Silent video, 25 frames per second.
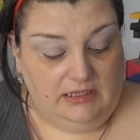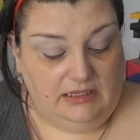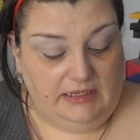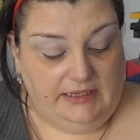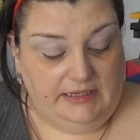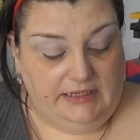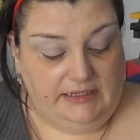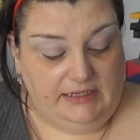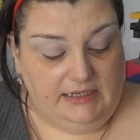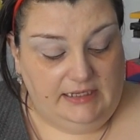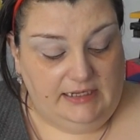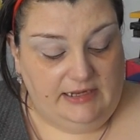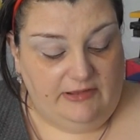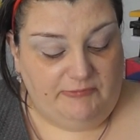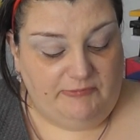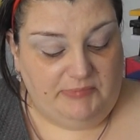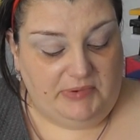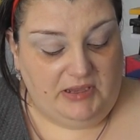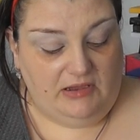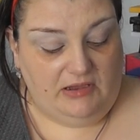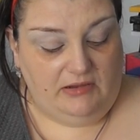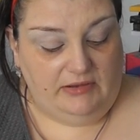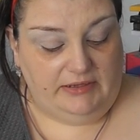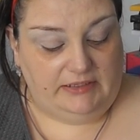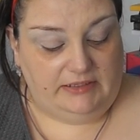getting left
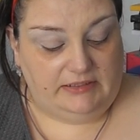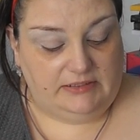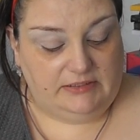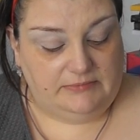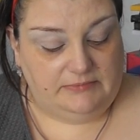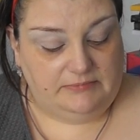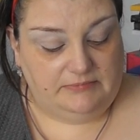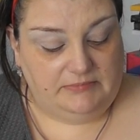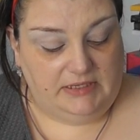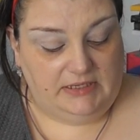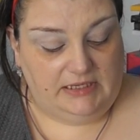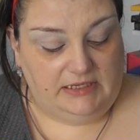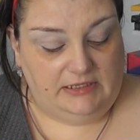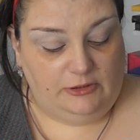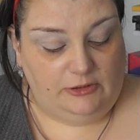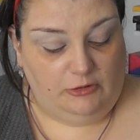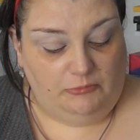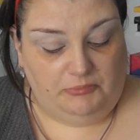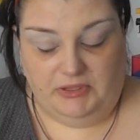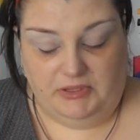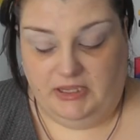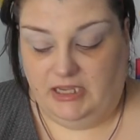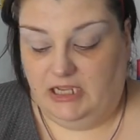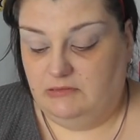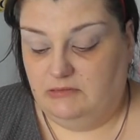behind and not
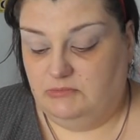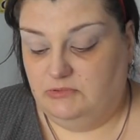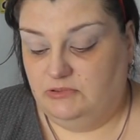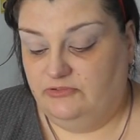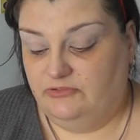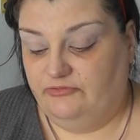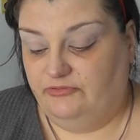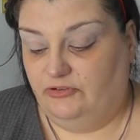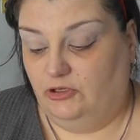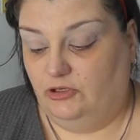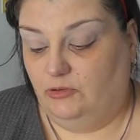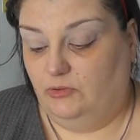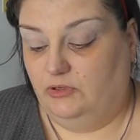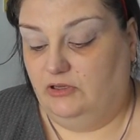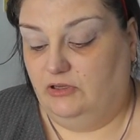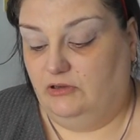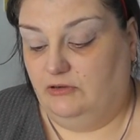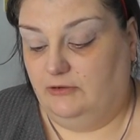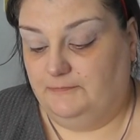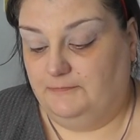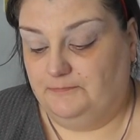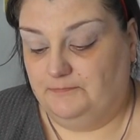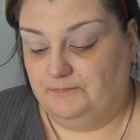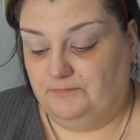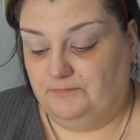being able to follow along.